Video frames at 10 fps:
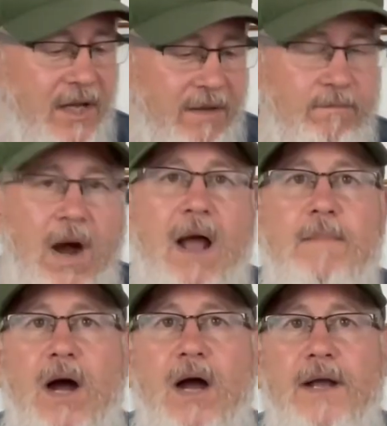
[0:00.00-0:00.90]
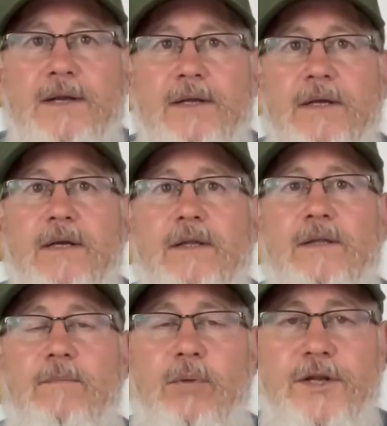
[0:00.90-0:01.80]
In my mind,
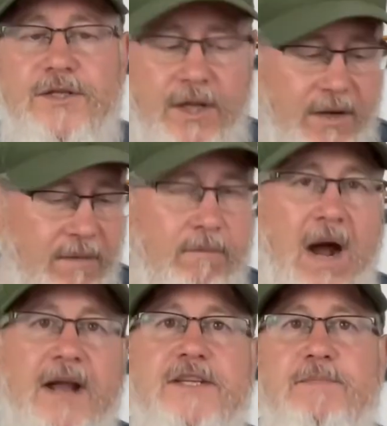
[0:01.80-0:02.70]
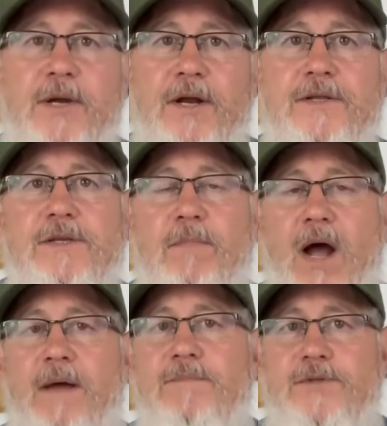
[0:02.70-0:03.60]
in my experience and
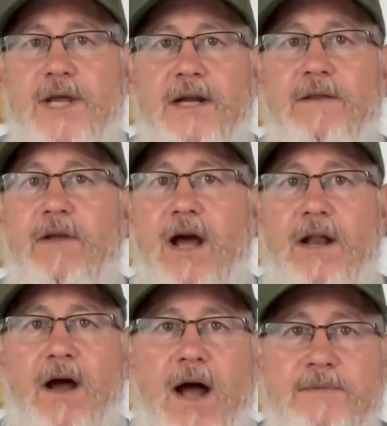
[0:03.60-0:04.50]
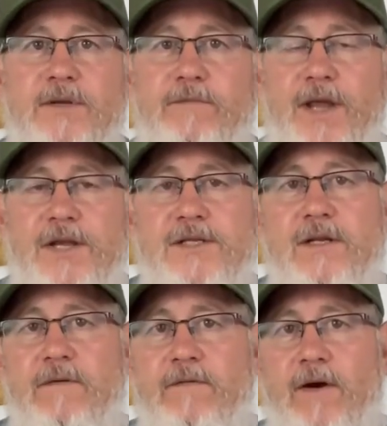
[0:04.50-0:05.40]
my objective kind of
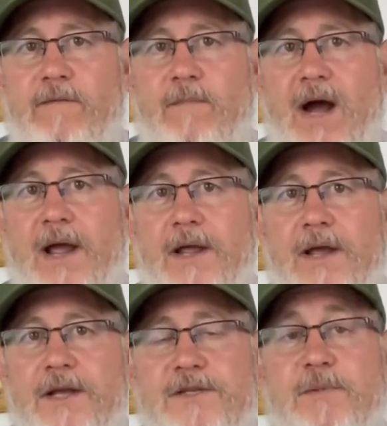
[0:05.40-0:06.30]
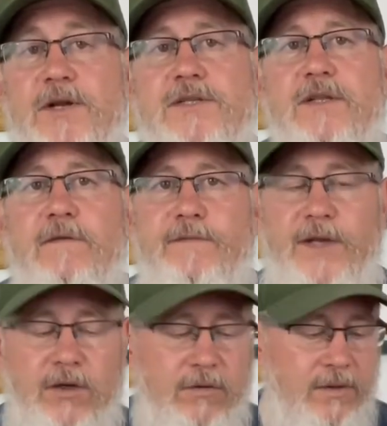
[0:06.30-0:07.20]
observation of my experience in the
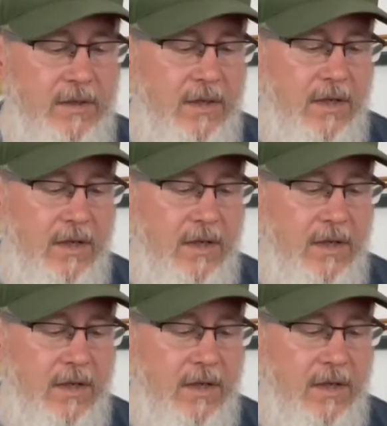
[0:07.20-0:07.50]
field,